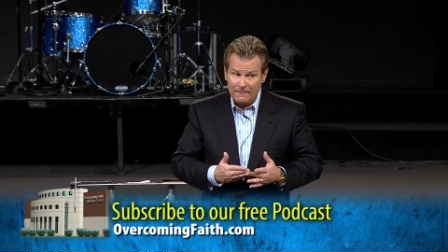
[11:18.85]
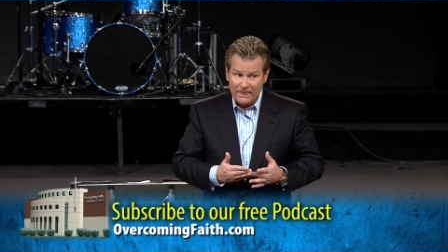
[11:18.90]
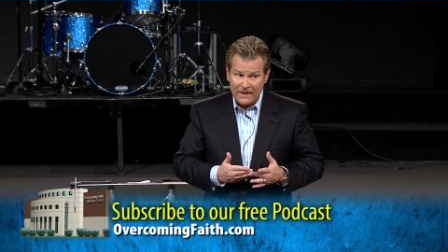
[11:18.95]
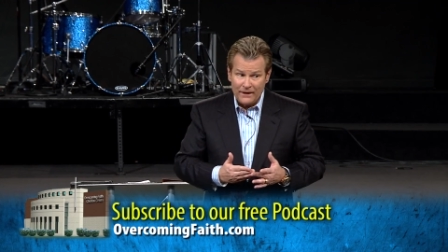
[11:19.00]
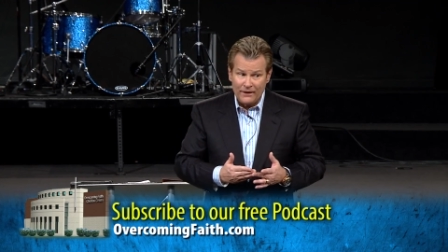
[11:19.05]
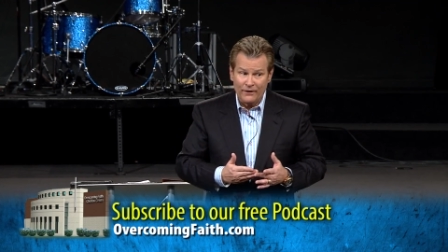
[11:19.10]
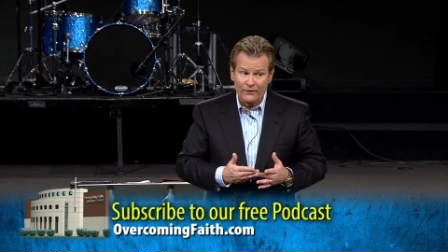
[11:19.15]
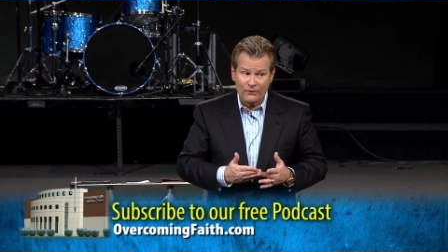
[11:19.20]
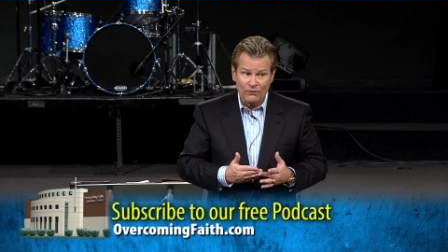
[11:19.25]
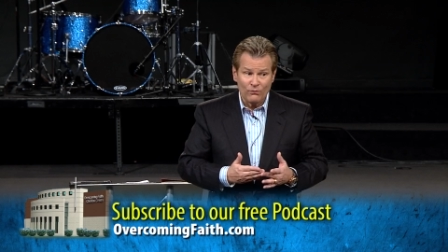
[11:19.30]

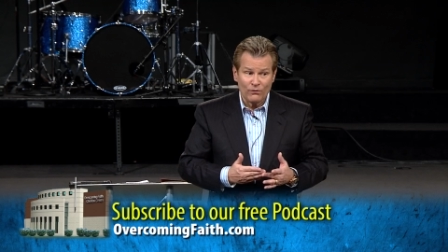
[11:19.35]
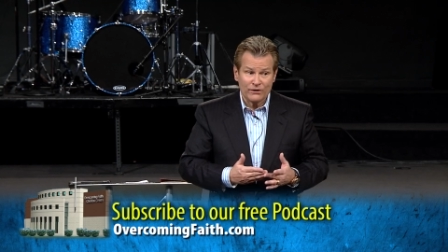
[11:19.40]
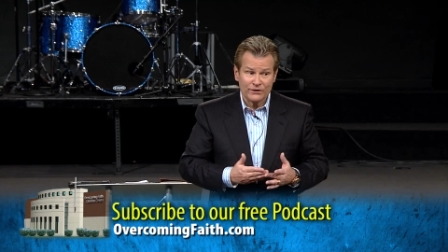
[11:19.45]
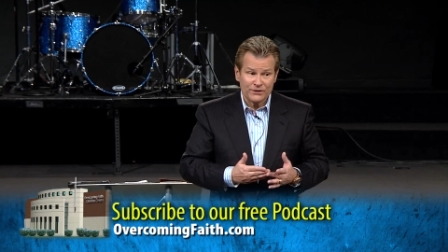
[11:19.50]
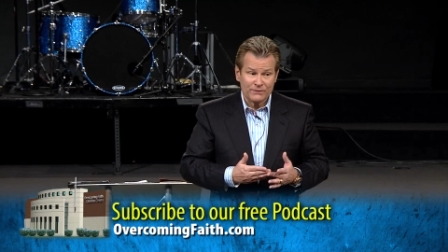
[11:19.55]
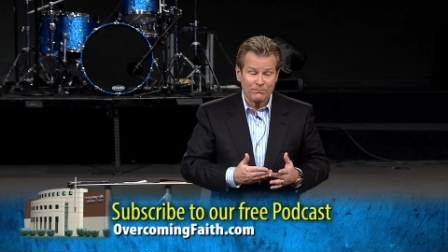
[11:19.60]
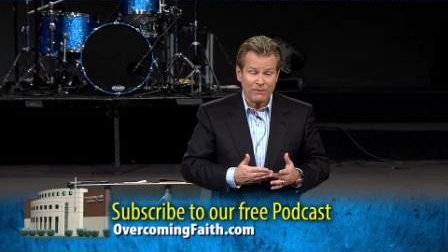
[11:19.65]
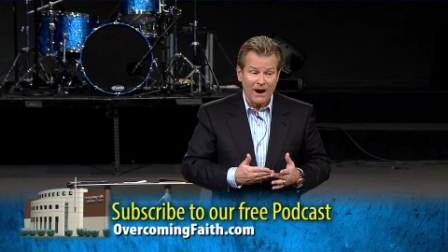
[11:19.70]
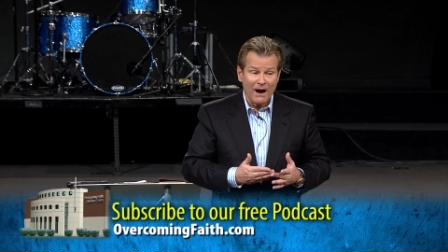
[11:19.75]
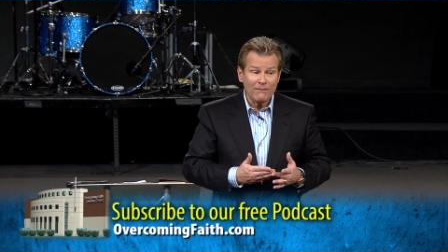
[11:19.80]
In other
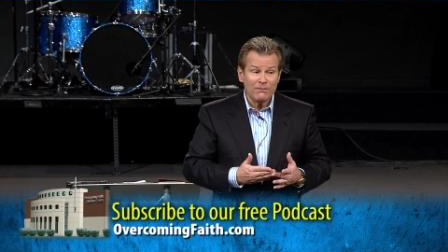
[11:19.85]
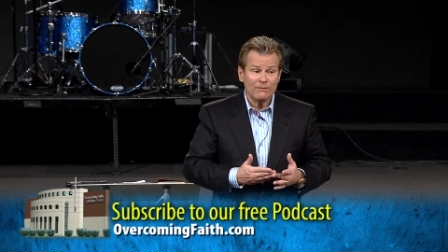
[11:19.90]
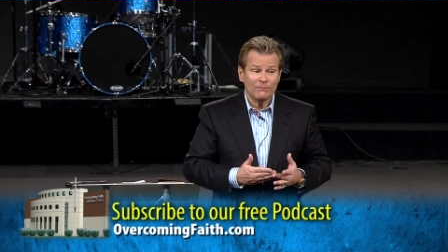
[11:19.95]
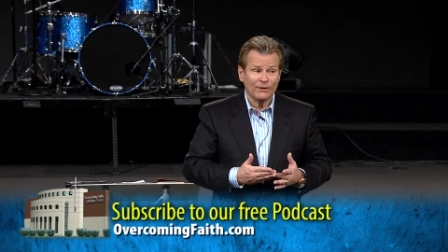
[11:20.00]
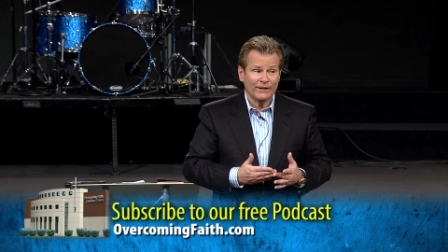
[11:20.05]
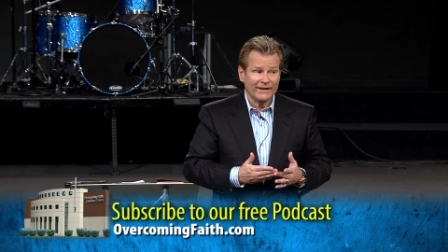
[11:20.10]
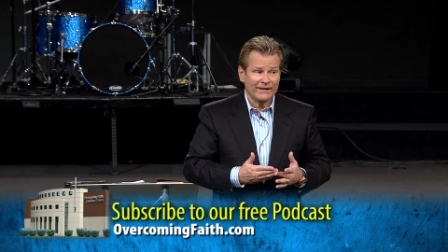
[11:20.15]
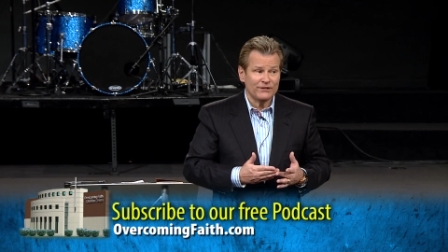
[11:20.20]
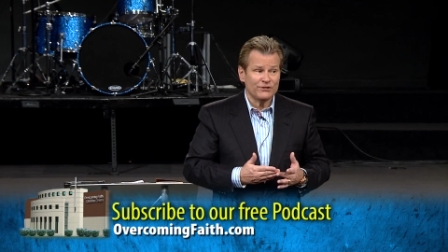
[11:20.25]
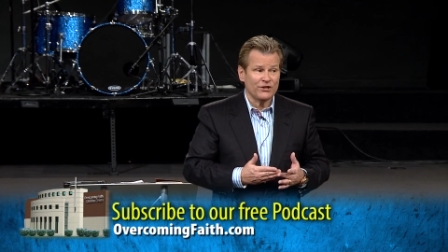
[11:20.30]
words,
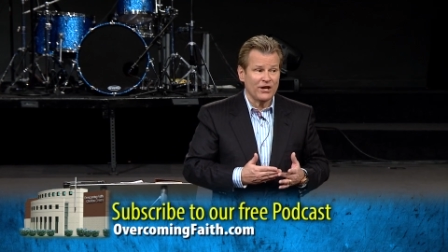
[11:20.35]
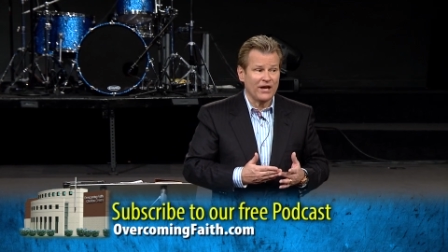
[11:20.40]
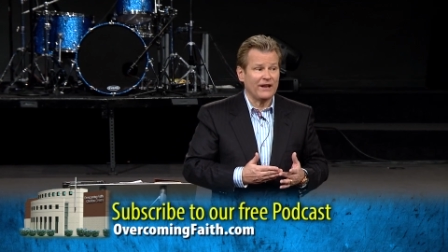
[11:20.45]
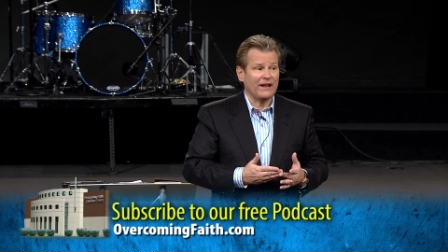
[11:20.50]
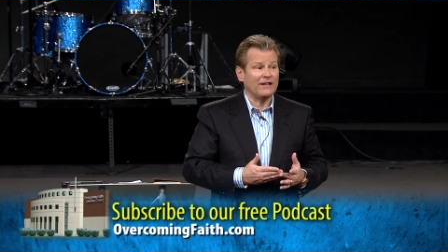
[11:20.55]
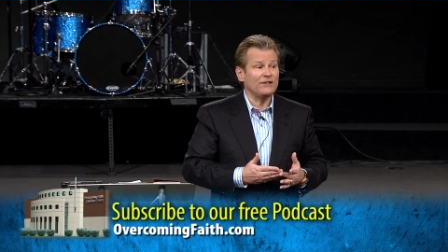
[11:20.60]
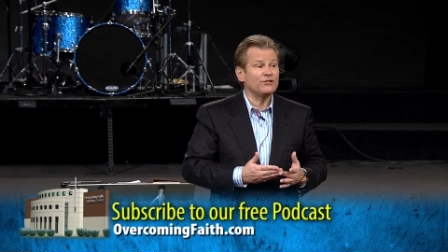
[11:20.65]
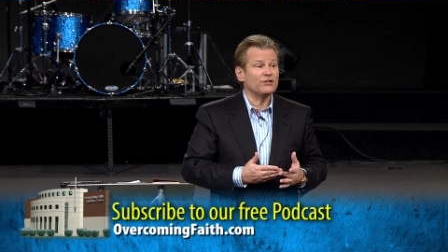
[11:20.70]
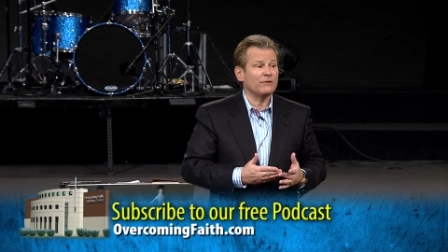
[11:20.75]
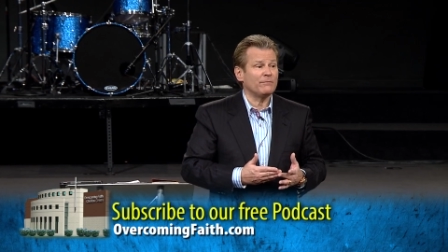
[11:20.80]
probably a jet
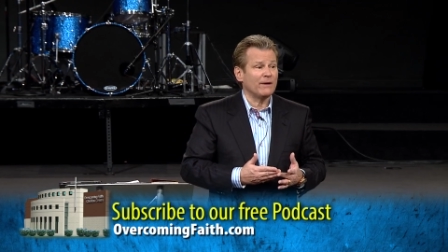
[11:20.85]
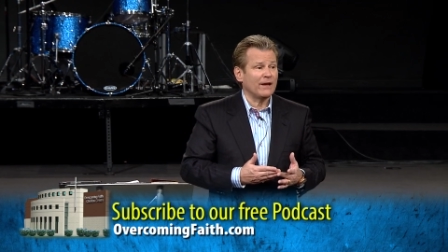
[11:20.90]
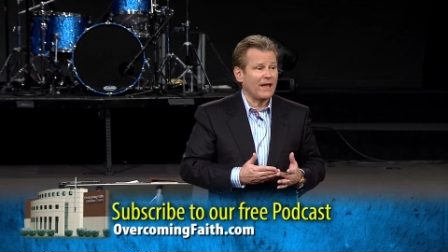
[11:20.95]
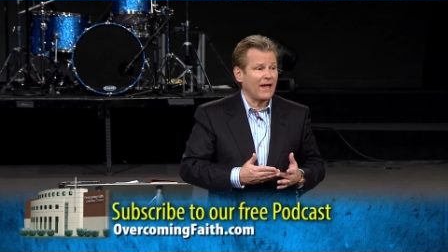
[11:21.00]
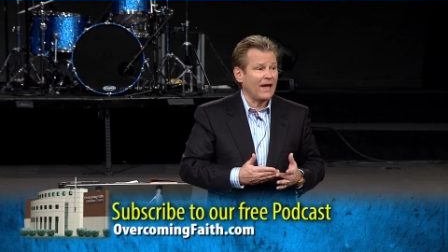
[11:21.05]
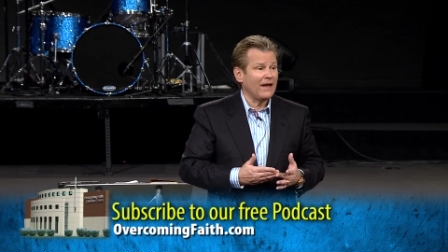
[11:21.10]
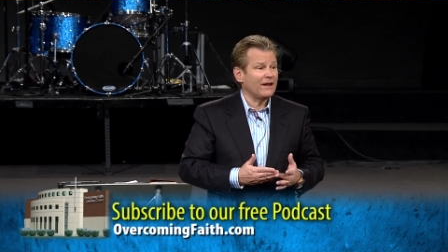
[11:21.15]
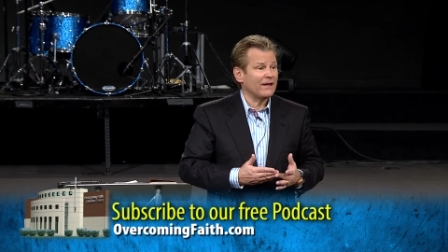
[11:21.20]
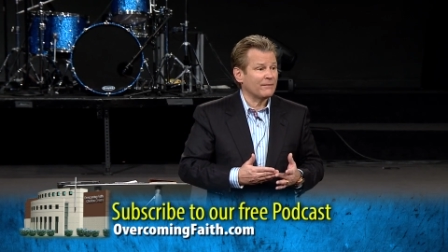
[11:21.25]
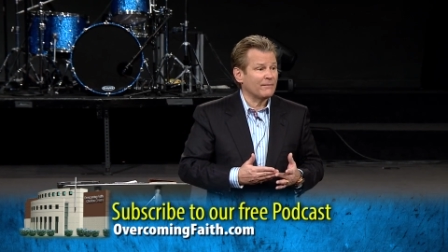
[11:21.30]
engine
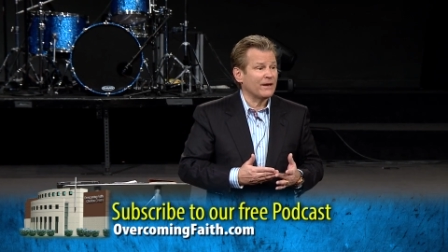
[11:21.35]
mechanic